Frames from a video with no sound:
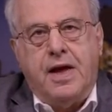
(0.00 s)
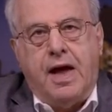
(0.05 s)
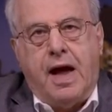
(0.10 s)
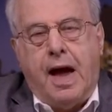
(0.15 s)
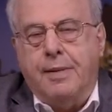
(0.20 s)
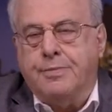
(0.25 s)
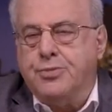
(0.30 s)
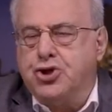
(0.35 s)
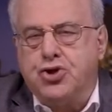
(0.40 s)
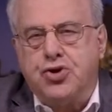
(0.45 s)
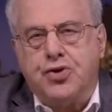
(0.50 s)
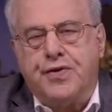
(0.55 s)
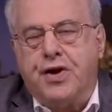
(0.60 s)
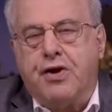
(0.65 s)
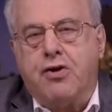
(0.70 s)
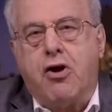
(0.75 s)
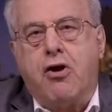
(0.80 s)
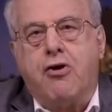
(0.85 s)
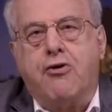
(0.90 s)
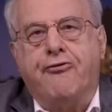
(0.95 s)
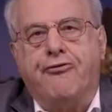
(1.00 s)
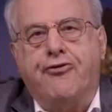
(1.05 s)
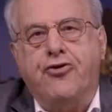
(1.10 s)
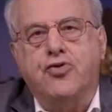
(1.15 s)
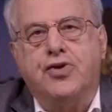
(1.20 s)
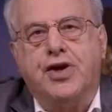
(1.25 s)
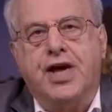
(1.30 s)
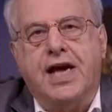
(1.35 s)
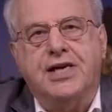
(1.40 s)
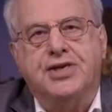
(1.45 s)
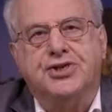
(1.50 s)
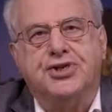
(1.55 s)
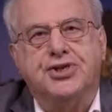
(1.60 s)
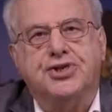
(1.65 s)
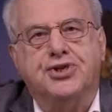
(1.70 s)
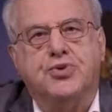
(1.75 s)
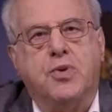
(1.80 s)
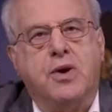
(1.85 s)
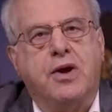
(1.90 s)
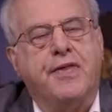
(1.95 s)
I'm sure there are a few
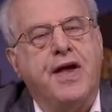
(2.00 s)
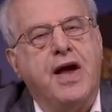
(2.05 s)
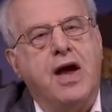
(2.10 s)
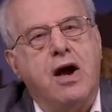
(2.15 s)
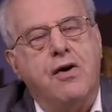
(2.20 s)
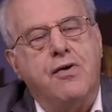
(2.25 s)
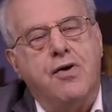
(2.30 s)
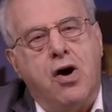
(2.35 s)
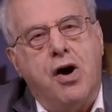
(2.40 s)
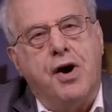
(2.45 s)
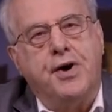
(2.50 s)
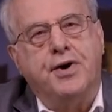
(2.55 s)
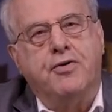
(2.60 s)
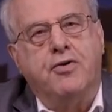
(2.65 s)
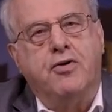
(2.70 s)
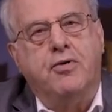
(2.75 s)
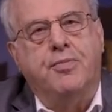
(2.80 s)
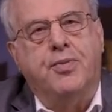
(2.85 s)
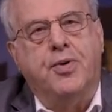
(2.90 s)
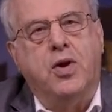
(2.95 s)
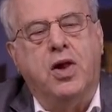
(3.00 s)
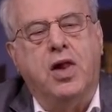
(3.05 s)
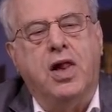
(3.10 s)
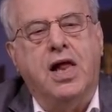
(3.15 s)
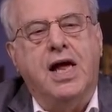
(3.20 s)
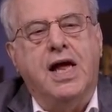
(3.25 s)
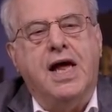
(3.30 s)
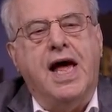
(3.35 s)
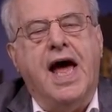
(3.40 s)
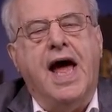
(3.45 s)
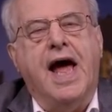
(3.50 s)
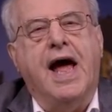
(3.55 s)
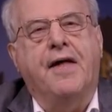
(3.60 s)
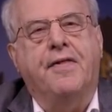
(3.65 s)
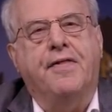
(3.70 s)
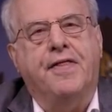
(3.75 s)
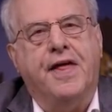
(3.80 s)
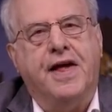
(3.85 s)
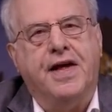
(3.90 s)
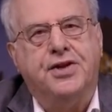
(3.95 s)
cases where they are honorable
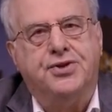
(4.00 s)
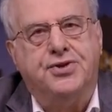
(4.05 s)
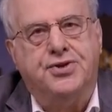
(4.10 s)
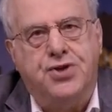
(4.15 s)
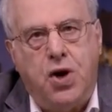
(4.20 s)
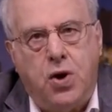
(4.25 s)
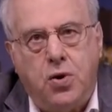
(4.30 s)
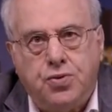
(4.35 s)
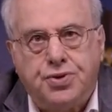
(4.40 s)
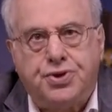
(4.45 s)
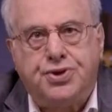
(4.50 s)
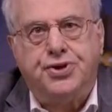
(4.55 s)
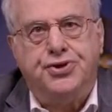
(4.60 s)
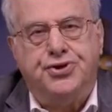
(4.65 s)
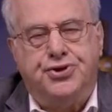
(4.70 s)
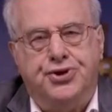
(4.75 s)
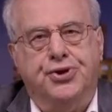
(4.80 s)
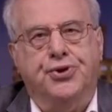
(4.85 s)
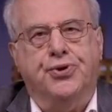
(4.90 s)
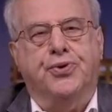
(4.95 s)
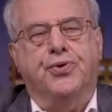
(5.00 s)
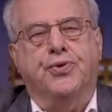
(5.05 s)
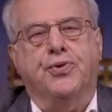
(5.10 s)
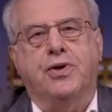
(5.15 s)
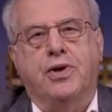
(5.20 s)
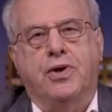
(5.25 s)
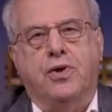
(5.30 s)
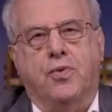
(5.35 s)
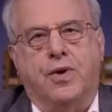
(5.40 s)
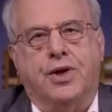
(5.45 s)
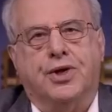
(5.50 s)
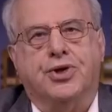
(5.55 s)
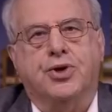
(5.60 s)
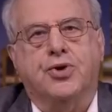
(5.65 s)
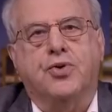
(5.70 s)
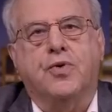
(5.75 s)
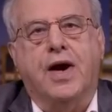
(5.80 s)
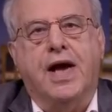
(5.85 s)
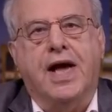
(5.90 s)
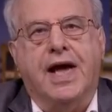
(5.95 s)
and they don't do what
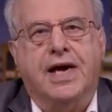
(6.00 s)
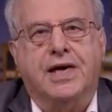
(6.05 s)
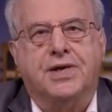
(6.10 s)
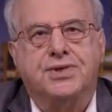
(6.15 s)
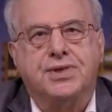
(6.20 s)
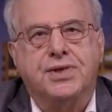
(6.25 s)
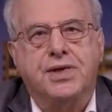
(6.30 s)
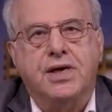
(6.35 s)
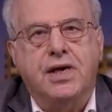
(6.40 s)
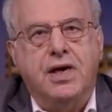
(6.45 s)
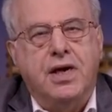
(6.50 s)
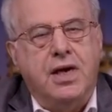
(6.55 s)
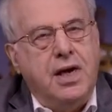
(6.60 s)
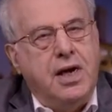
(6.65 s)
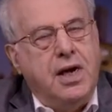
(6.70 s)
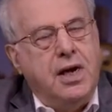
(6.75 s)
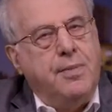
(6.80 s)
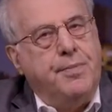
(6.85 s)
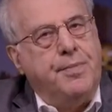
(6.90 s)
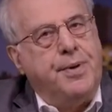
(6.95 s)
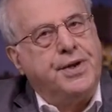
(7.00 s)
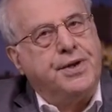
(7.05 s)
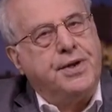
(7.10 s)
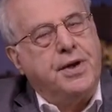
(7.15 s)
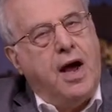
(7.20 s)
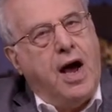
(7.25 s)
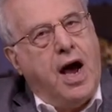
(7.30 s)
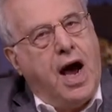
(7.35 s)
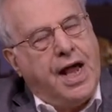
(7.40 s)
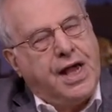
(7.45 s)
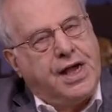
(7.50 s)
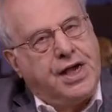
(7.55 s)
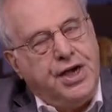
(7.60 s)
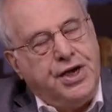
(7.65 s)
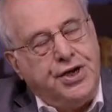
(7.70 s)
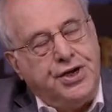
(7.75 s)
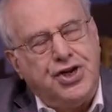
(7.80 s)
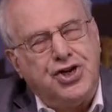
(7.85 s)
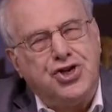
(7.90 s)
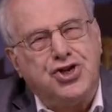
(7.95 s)
you ask. But I
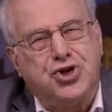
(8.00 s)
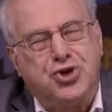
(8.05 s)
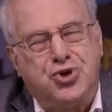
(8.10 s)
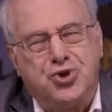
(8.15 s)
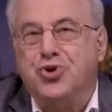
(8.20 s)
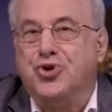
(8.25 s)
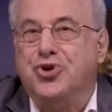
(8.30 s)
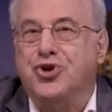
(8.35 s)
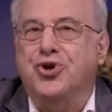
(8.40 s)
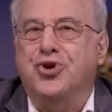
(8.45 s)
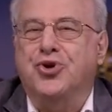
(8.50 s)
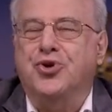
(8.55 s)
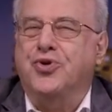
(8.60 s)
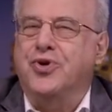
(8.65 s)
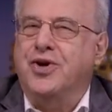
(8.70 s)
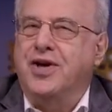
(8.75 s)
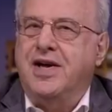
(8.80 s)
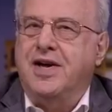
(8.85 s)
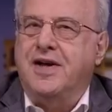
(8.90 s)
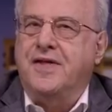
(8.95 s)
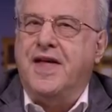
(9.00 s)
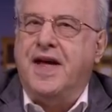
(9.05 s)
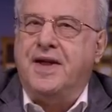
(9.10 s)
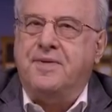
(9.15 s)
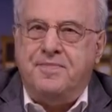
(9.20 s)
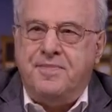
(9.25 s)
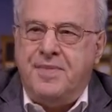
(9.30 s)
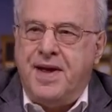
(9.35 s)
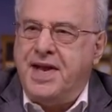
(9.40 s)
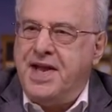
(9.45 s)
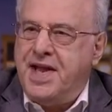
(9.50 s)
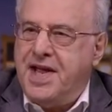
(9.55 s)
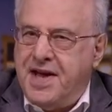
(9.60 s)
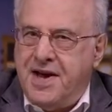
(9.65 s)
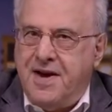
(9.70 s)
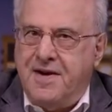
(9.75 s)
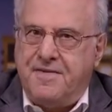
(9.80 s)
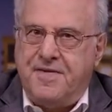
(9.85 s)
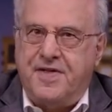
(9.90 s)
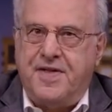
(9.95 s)
can assure you that many
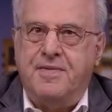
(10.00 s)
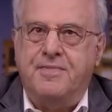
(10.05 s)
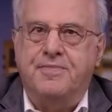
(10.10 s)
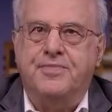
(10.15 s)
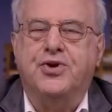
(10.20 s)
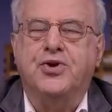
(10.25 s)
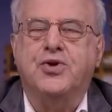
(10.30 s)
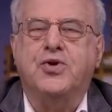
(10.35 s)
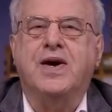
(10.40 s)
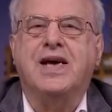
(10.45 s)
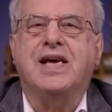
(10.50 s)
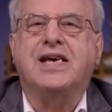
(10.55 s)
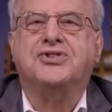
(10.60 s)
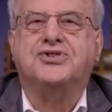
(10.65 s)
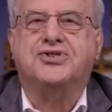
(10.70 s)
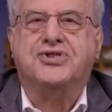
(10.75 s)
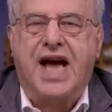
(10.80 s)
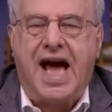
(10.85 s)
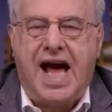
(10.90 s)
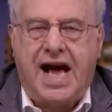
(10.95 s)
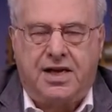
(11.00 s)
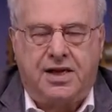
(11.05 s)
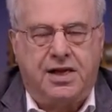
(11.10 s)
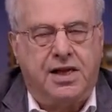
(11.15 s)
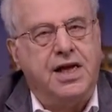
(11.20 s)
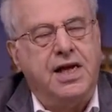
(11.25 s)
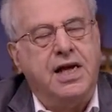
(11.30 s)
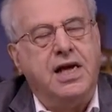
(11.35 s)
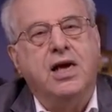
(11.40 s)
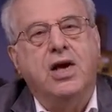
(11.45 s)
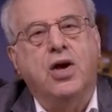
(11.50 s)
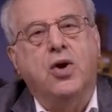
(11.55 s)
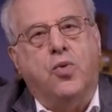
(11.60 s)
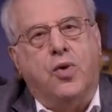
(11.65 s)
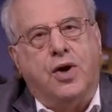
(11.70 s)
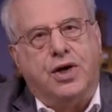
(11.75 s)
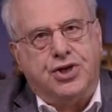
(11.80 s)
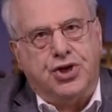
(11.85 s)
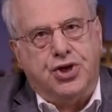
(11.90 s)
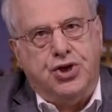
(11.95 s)
of them do exactly
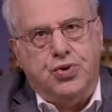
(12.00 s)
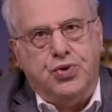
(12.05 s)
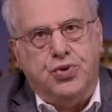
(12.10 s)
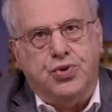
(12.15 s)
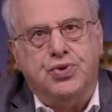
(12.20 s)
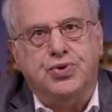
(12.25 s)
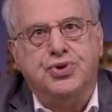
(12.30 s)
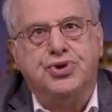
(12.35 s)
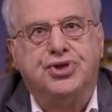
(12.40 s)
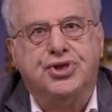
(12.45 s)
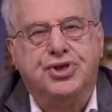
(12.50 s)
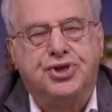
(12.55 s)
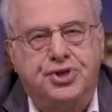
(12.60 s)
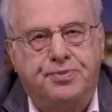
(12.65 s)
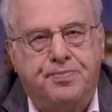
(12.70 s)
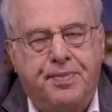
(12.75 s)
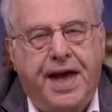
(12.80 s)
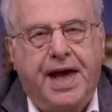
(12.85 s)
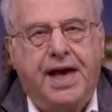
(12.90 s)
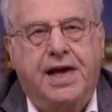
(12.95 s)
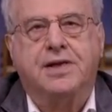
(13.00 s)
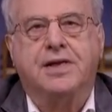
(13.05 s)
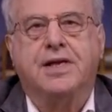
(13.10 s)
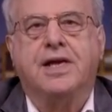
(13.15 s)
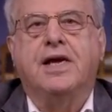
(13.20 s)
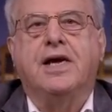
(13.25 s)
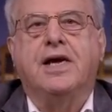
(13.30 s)
what you suspect.